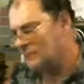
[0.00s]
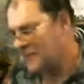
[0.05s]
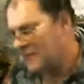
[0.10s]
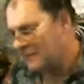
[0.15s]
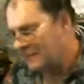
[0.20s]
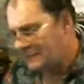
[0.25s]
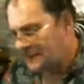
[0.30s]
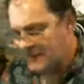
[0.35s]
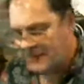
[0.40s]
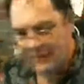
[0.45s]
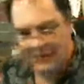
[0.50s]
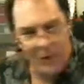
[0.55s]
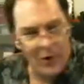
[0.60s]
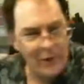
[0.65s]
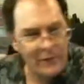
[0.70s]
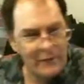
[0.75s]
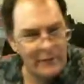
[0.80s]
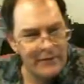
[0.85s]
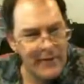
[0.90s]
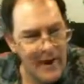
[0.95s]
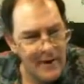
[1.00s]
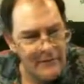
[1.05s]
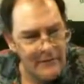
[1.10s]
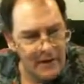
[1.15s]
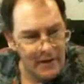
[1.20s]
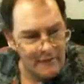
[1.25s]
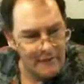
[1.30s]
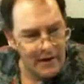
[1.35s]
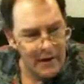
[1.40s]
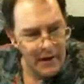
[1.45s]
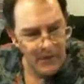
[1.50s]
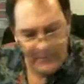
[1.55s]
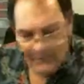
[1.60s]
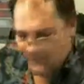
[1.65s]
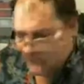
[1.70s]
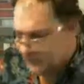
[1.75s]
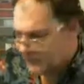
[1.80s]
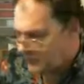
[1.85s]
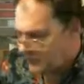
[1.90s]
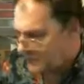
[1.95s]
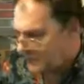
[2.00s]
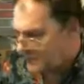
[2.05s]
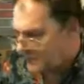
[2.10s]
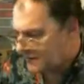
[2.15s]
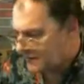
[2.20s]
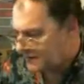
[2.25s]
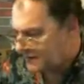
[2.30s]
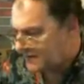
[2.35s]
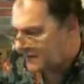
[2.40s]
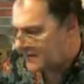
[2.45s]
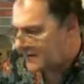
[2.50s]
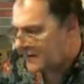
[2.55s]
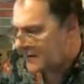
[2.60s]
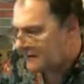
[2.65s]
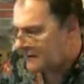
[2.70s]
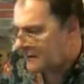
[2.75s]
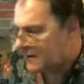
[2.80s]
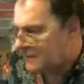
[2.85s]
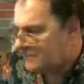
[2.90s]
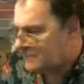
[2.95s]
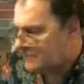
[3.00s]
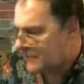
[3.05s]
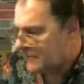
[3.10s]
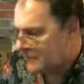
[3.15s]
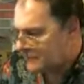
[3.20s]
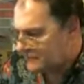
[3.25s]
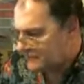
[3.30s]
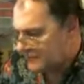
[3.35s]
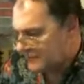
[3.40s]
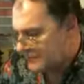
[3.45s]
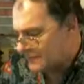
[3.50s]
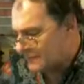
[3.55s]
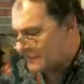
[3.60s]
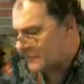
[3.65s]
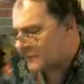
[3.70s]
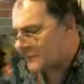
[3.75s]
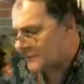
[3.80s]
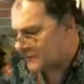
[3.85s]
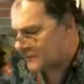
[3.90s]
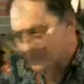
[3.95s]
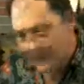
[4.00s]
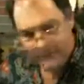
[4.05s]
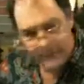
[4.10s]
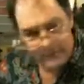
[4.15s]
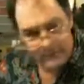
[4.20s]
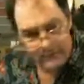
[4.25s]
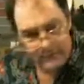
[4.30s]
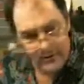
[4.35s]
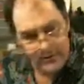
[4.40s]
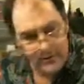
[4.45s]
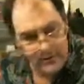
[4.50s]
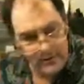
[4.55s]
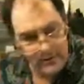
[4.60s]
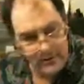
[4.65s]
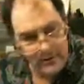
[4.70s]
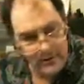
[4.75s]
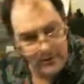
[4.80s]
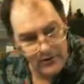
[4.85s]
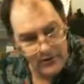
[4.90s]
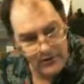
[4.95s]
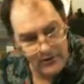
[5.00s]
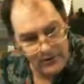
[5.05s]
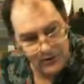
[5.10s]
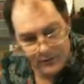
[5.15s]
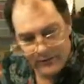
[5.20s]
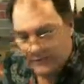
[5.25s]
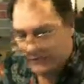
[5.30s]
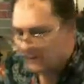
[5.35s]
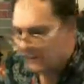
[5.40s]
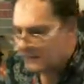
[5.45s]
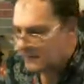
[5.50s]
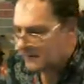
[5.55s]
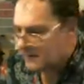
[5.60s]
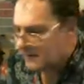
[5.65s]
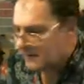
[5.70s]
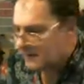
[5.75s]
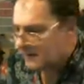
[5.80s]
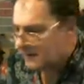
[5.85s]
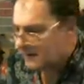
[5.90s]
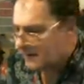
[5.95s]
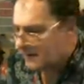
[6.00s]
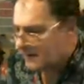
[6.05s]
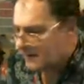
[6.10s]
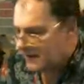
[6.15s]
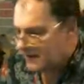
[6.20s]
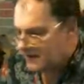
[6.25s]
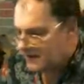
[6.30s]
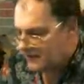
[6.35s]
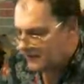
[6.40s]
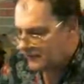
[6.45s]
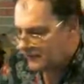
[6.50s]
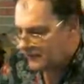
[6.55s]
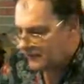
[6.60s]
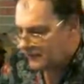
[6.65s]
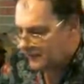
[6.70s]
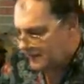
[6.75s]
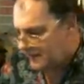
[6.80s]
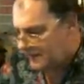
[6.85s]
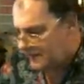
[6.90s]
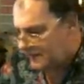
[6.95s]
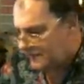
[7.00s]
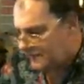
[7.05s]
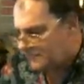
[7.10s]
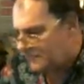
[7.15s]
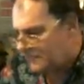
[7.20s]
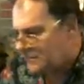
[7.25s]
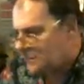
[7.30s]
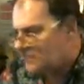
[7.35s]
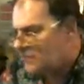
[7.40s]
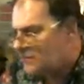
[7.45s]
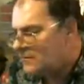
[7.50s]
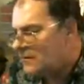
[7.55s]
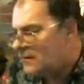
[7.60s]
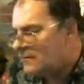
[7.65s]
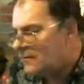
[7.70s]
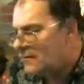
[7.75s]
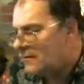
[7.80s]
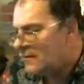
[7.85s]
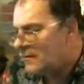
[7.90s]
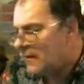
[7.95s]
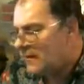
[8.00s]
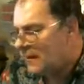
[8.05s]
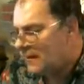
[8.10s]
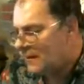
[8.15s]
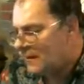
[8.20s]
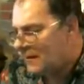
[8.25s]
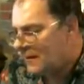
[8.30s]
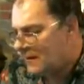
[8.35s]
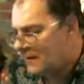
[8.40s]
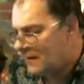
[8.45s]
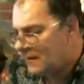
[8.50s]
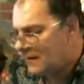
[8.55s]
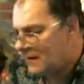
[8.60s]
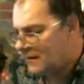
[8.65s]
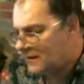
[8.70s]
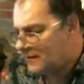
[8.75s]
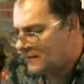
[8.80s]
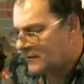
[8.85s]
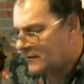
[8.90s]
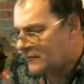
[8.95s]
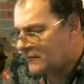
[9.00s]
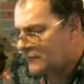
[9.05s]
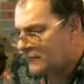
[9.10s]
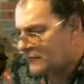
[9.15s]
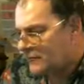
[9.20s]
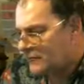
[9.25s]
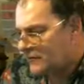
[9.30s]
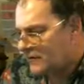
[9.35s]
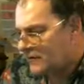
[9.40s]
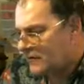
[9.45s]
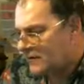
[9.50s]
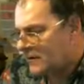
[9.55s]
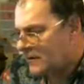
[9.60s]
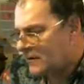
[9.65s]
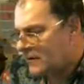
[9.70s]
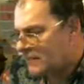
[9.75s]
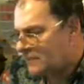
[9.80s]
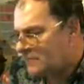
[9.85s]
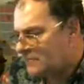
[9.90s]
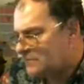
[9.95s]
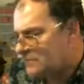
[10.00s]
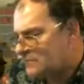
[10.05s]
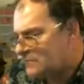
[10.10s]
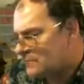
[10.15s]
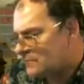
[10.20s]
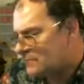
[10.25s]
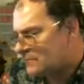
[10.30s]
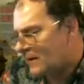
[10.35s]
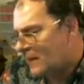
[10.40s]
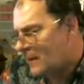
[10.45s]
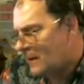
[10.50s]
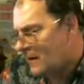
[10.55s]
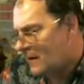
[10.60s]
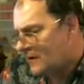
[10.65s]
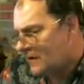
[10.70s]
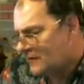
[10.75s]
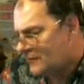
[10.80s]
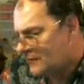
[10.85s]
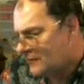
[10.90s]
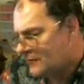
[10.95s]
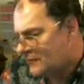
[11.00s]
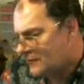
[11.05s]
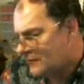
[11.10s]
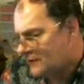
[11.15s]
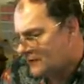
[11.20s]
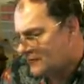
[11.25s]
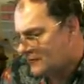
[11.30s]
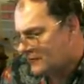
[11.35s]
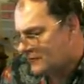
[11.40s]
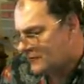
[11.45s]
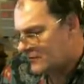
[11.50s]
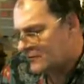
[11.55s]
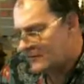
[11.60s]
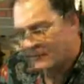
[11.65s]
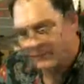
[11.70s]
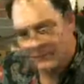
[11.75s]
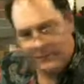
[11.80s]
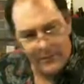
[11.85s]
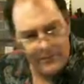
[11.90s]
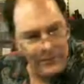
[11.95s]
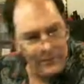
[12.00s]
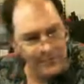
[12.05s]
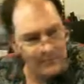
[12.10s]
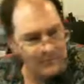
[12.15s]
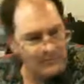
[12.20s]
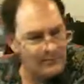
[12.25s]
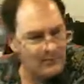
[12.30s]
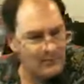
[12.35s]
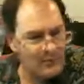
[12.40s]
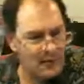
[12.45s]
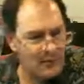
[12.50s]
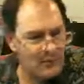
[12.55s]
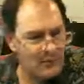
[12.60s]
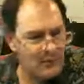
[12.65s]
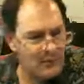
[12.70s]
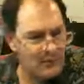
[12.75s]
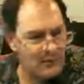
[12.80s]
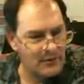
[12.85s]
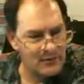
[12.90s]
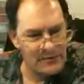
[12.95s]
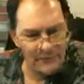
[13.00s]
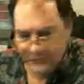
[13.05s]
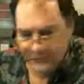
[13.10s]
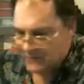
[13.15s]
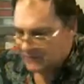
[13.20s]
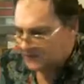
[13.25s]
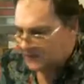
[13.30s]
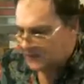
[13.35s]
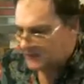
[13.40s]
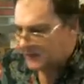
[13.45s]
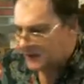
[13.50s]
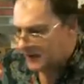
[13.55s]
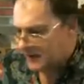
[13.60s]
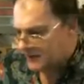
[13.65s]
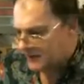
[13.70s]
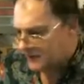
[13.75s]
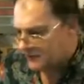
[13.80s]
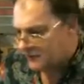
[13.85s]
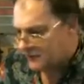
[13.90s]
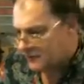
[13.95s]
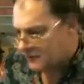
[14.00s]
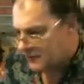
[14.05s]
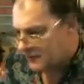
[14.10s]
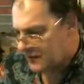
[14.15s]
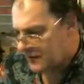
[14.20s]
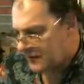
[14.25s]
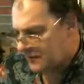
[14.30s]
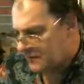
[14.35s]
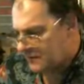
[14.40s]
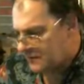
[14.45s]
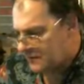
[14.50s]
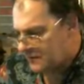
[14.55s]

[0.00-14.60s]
We got an overlapping of hobbies. Coin collecting it. Now we got baseball cards. We've done baseball cards before. They're fully collectible. I don't know the first thing about it. There's David Cone. We'll put like one of those in every package for a while.